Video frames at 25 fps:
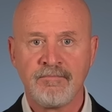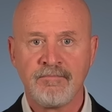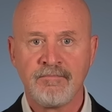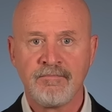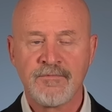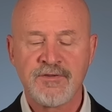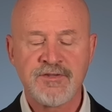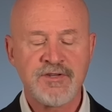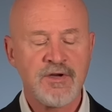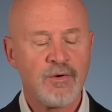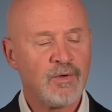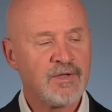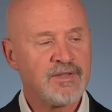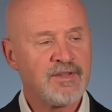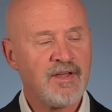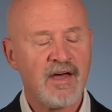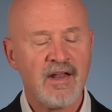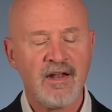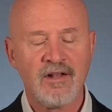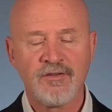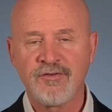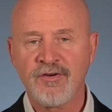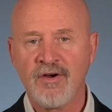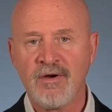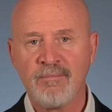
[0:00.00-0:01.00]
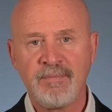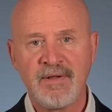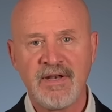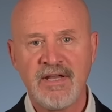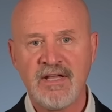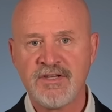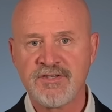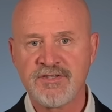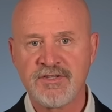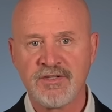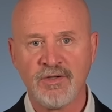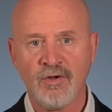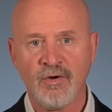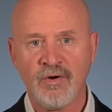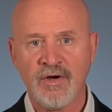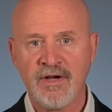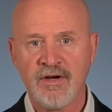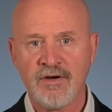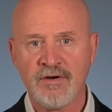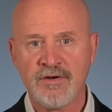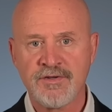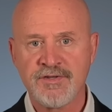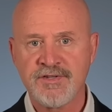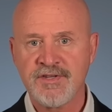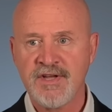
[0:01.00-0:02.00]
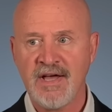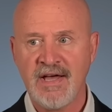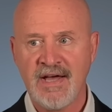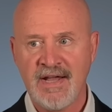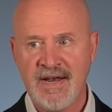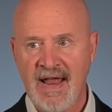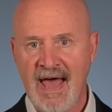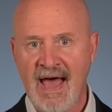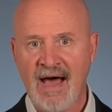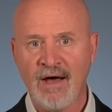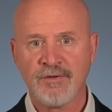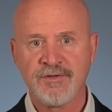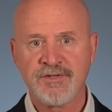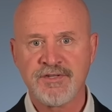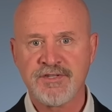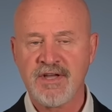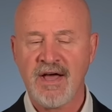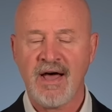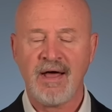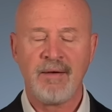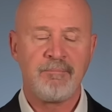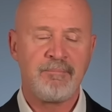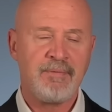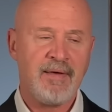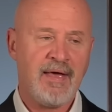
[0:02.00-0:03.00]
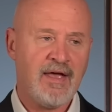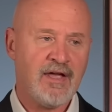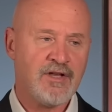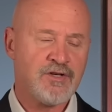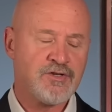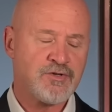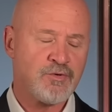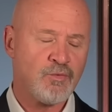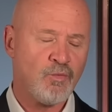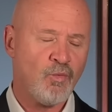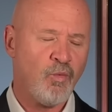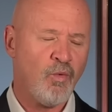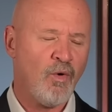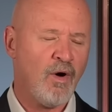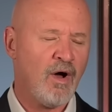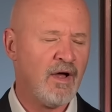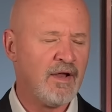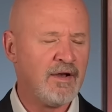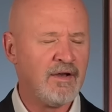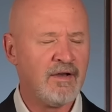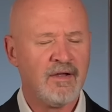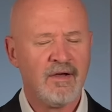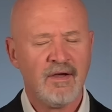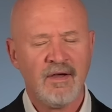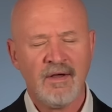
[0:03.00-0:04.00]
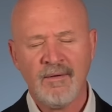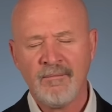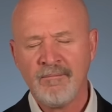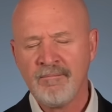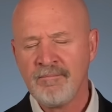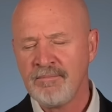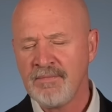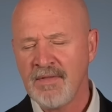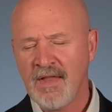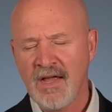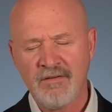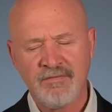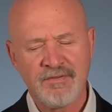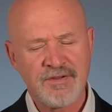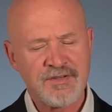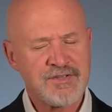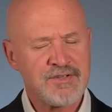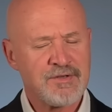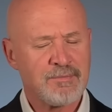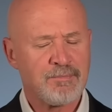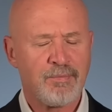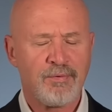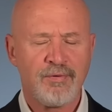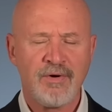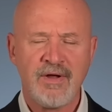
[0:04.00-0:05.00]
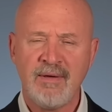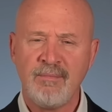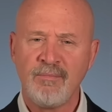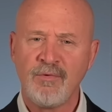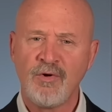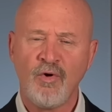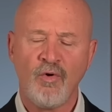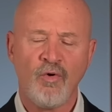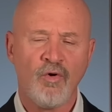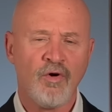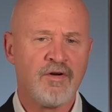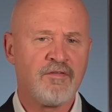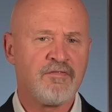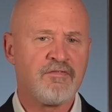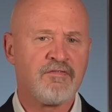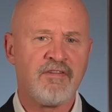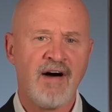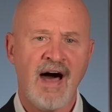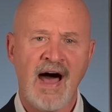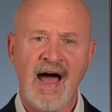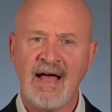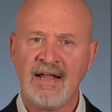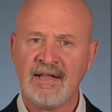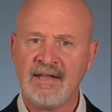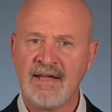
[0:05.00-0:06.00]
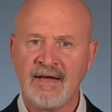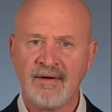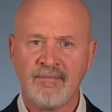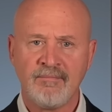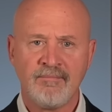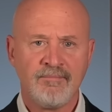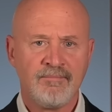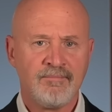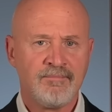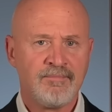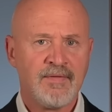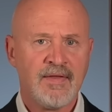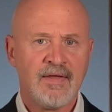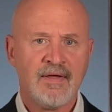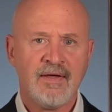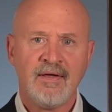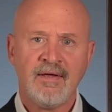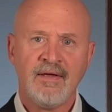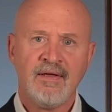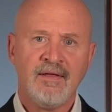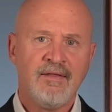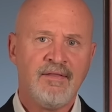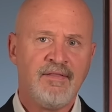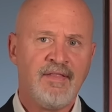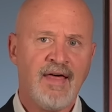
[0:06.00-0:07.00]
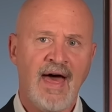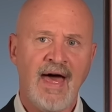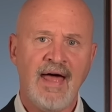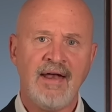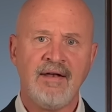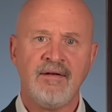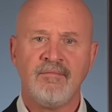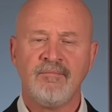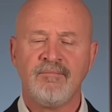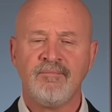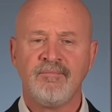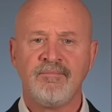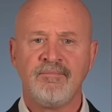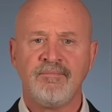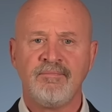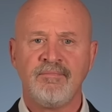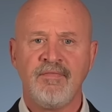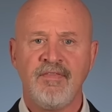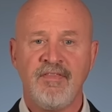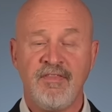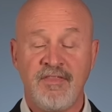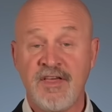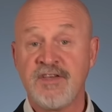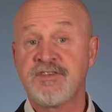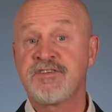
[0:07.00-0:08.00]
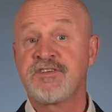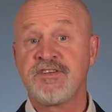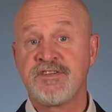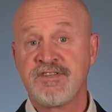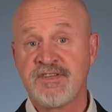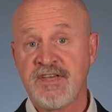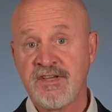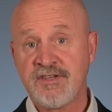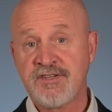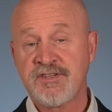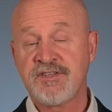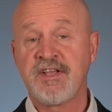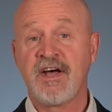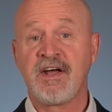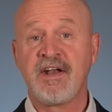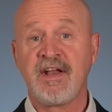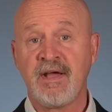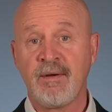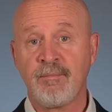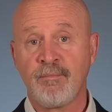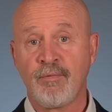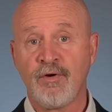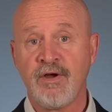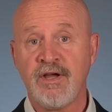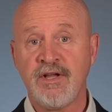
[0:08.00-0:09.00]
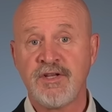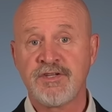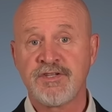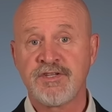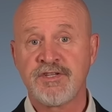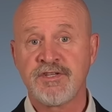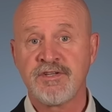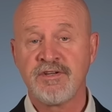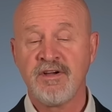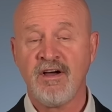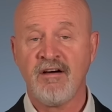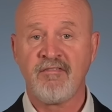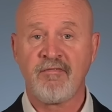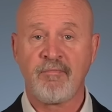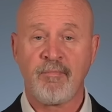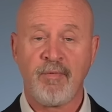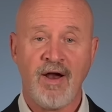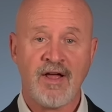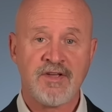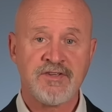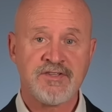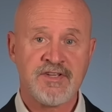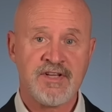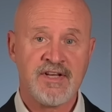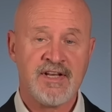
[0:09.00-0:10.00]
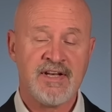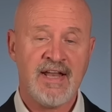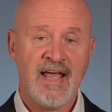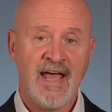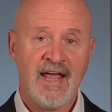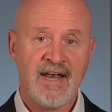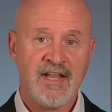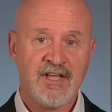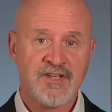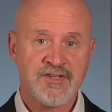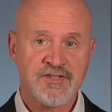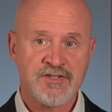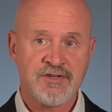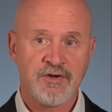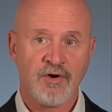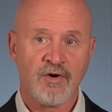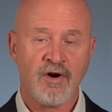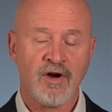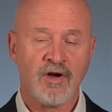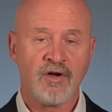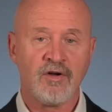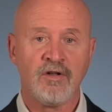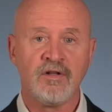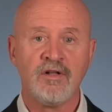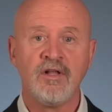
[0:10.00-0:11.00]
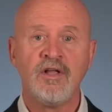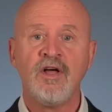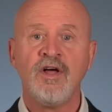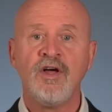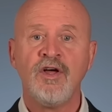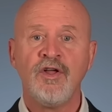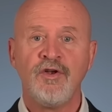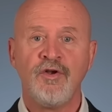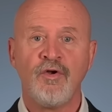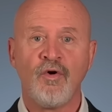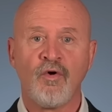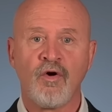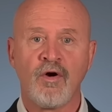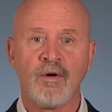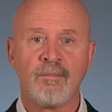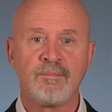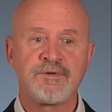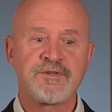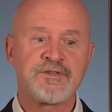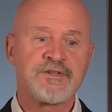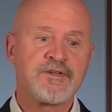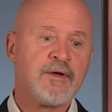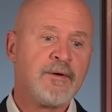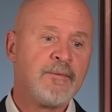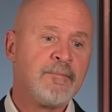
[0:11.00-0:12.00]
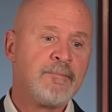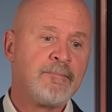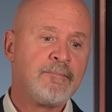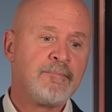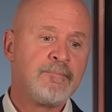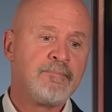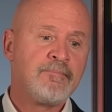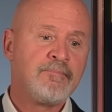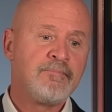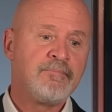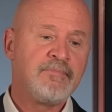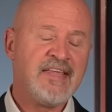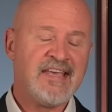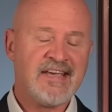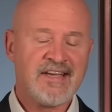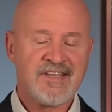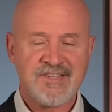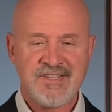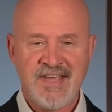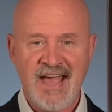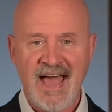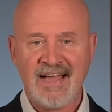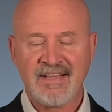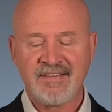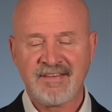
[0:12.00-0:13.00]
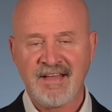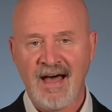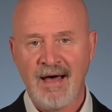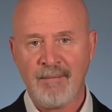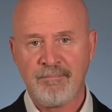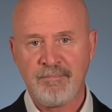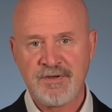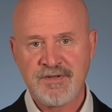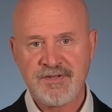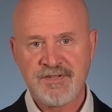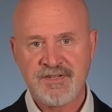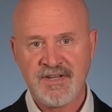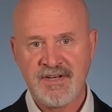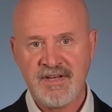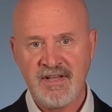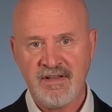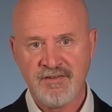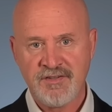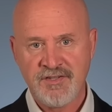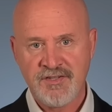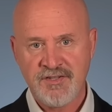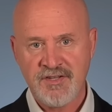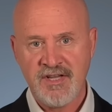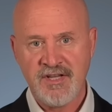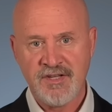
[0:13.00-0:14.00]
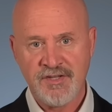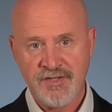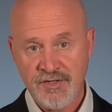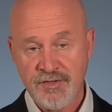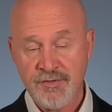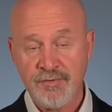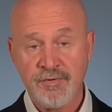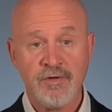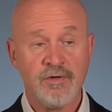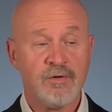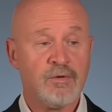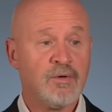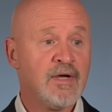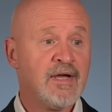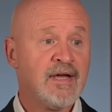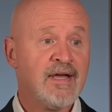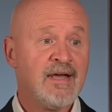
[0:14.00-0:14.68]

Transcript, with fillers: So when Donald Trump and his lawyers announce on page one of a Supreme Court filing that this is a stunning breach of precedent and historical norms, the exact opposite is, is true.